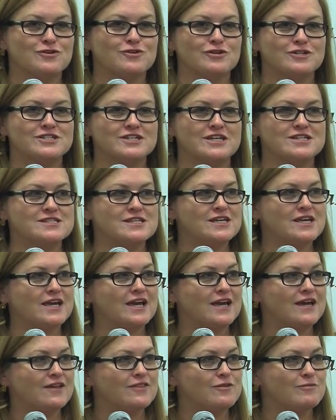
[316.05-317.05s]
Cortese
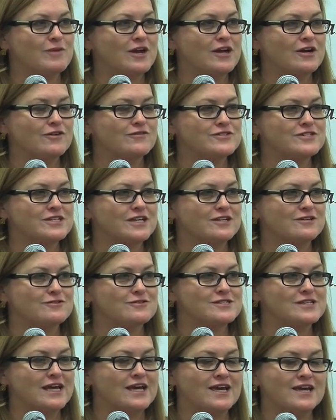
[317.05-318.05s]
and the mayor of San
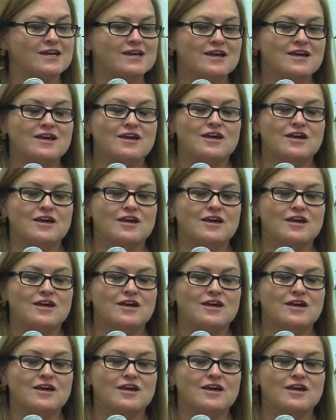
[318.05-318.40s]
Jose,